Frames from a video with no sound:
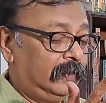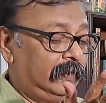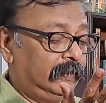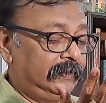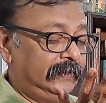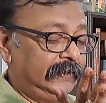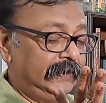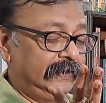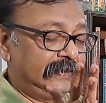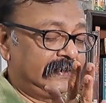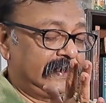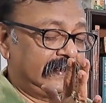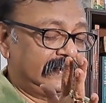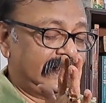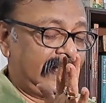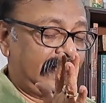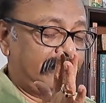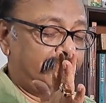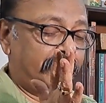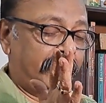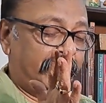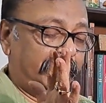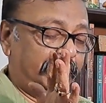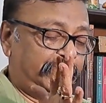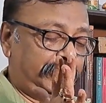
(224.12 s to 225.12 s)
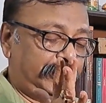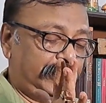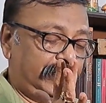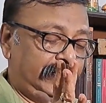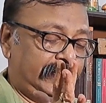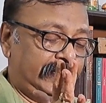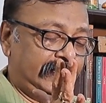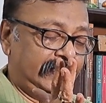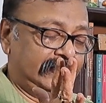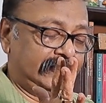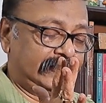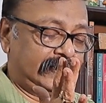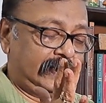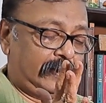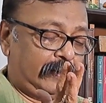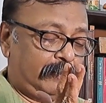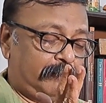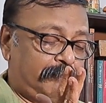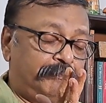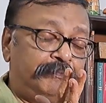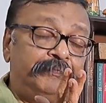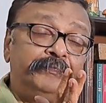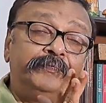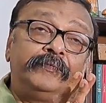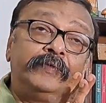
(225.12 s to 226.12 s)
this, as I mentioned, is
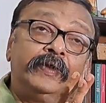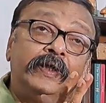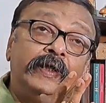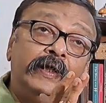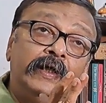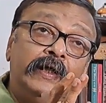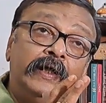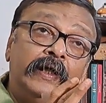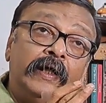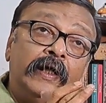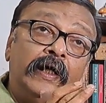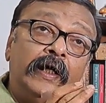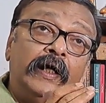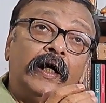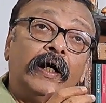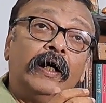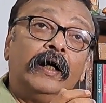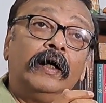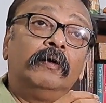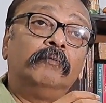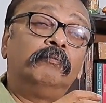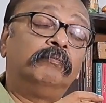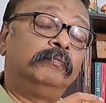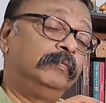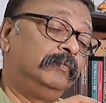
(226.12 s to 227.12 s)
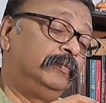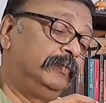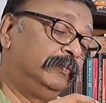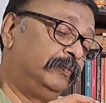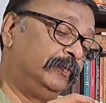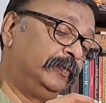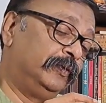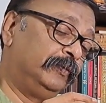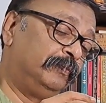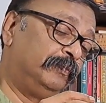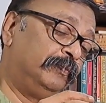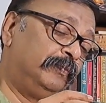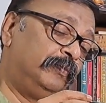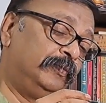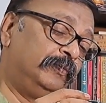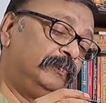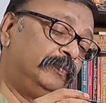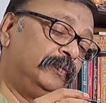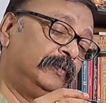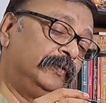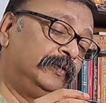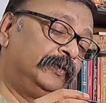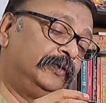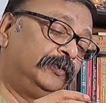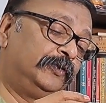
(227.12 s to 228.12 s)
a
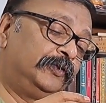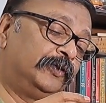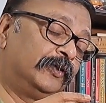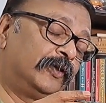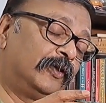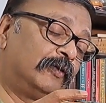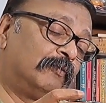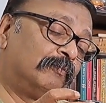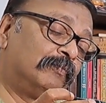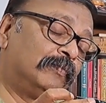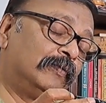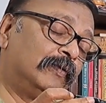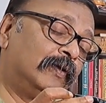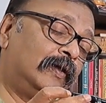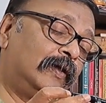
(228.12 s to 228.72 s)
you know